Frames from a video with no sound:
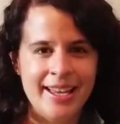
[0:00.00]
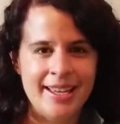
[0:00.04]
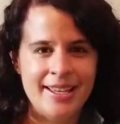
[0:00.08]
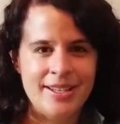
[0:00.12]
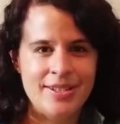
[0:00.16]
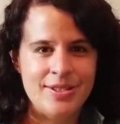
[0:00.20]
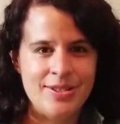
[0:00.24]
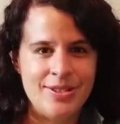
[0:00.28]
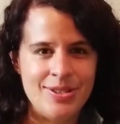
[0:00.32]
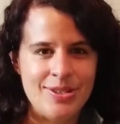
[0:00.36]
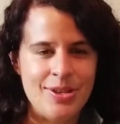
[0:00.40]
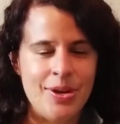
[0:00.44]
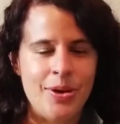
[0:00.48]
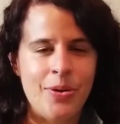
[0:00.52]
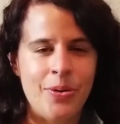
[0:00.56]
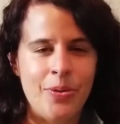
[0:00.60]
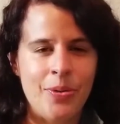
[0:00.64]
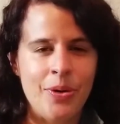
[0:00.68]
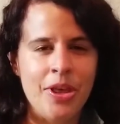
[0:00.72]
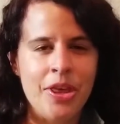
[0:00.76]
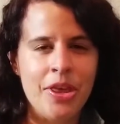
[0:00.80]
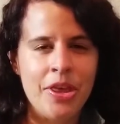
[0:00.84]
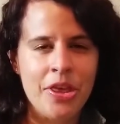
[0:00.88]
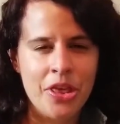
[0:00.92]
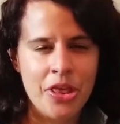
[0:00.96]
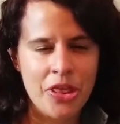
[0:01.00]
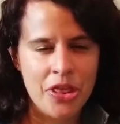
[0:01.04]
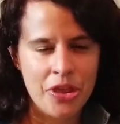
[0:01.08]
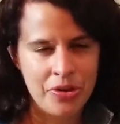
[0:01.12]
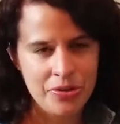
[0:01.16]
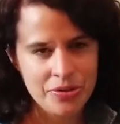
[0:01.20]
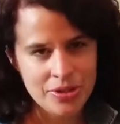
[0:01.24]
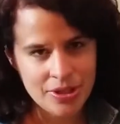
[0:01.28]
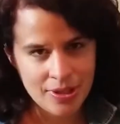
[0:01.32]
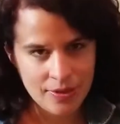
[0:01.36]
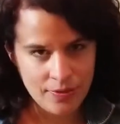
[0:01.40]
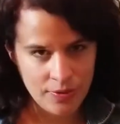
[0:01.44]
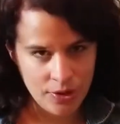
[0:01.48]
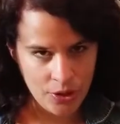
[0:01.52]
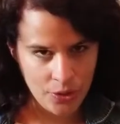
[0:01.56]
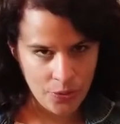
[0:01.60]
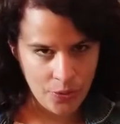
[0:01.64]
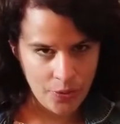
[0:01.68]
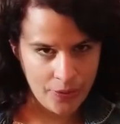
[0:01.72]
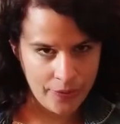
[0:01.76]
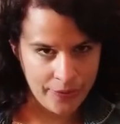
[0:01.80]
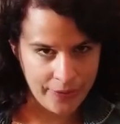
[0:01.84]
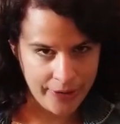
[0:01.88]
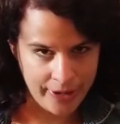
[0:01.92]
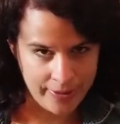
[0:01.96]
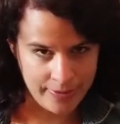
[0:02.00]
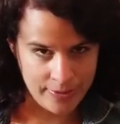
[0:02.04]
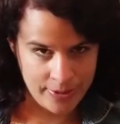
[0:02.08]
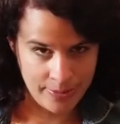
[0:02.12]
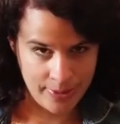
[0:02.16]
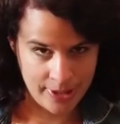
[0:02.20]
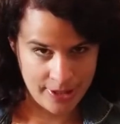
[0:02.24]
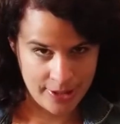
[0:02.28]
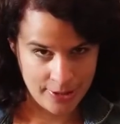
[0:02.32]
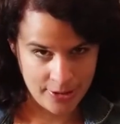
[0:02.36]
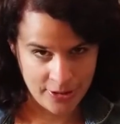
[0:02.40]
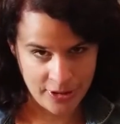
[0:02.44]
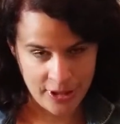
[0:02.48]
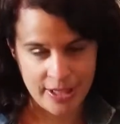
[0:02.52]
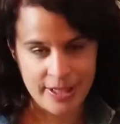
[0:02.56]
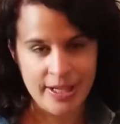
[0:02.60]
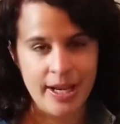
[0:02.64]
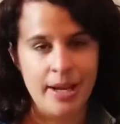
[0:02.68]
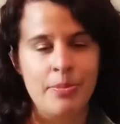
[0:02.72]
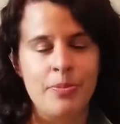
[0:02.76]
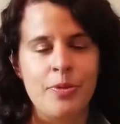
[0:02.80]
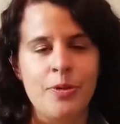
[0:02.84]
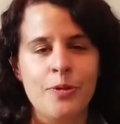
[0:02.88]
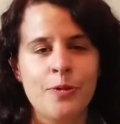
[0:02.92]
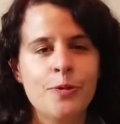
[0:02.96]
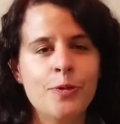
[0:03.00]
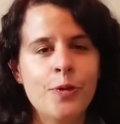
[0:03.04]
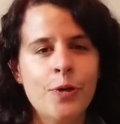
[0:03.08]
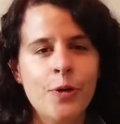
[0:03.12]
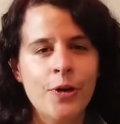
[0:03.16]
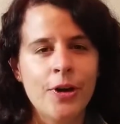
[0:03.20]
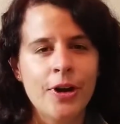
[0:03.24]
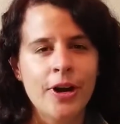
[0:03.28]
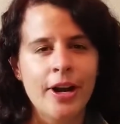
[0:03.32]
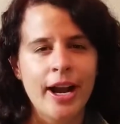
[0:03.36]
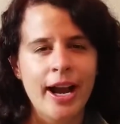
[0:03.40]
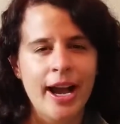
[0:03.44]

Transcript: So those of you who have come to my story time before,